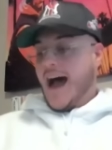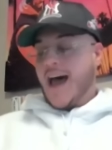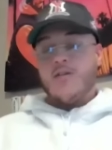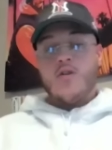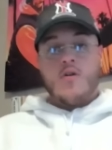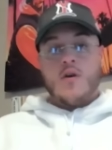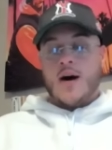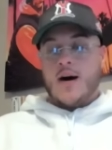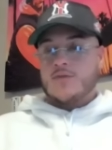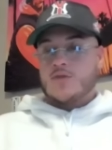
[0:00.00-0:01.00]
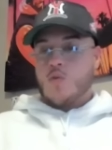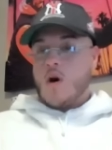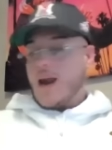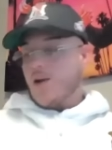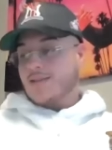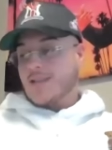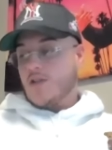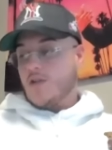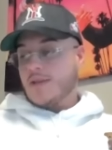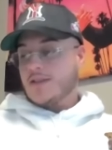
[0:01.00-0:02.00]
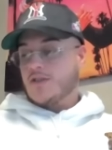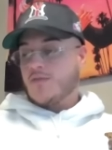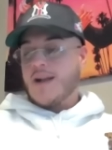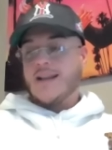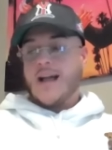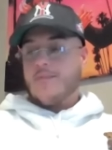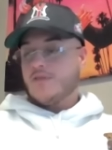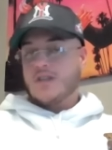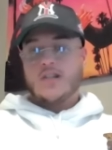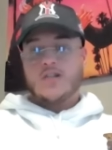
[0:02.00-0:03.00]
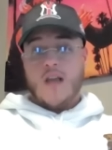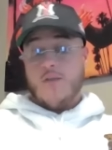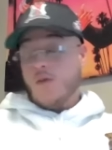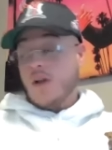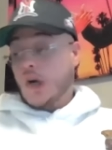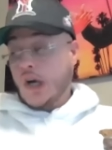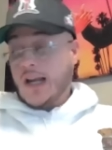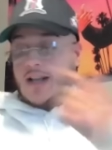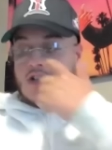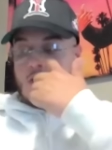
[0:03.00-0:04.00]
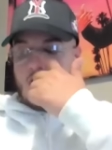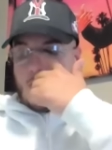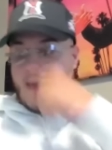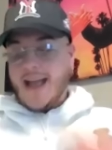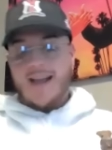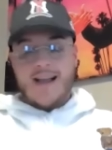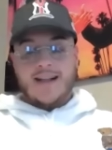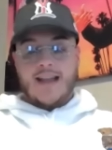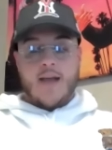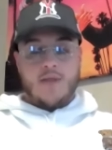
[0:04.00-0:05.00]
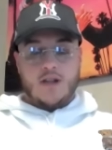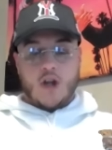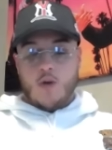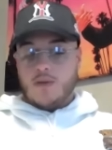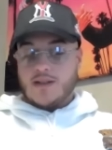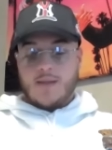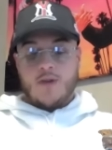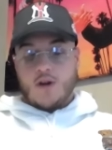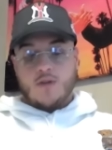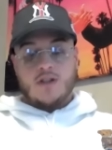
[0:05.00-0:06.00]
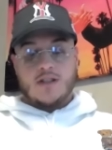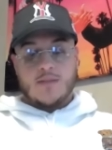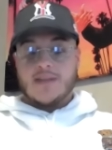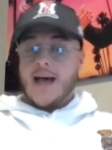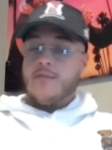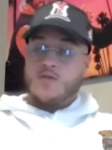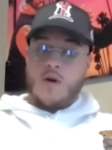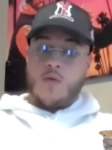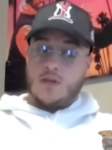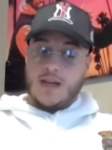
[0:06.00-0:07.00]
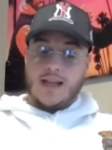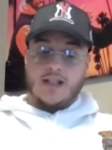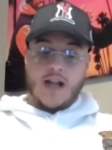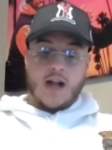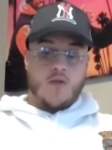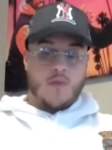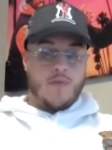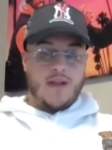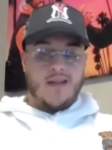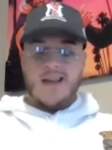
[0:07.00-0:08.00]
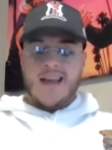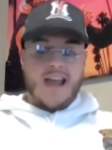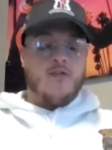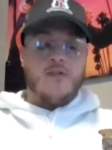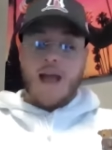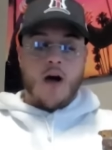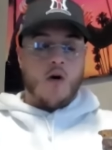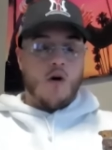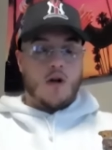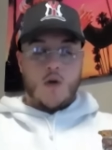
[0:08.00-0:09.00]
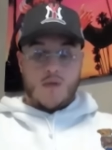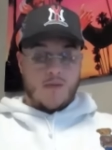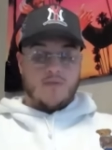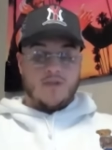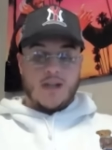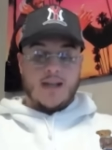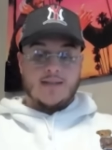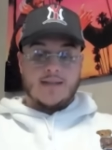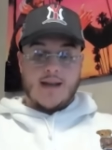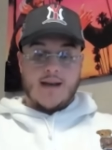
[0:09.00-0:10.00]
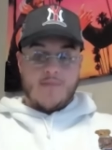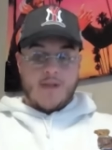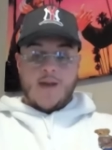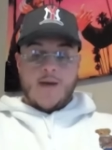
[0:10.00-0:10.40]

I don't know, uh, Twan. I know I sent you a message direct. I appreciate you. If we could get Tonio back, that'd be dope because I'm gonna go to some topics where I wanted to get y'all group opinion. If not, all good. We appreciate his time.